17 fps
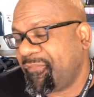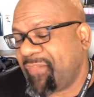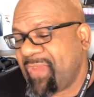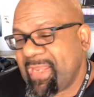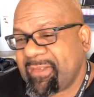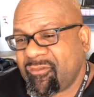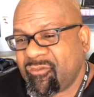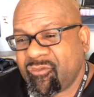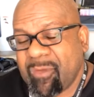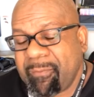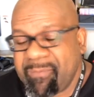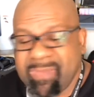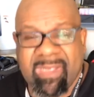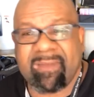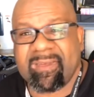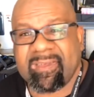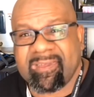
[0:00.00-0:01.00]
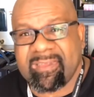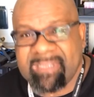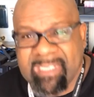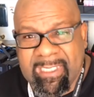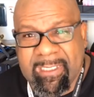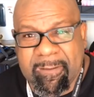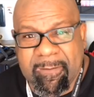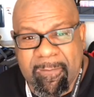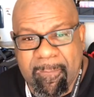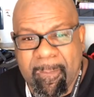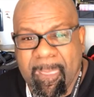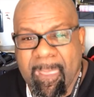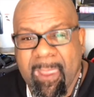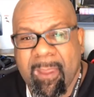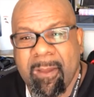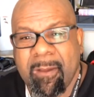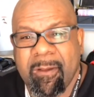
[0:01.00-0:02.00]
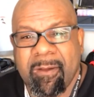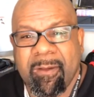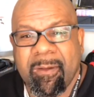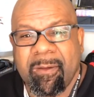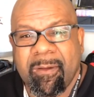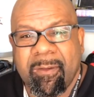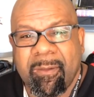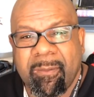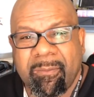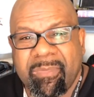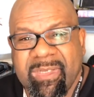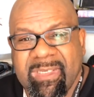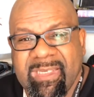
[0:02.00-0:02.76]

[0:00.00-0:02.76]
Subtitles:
tremendous deal, but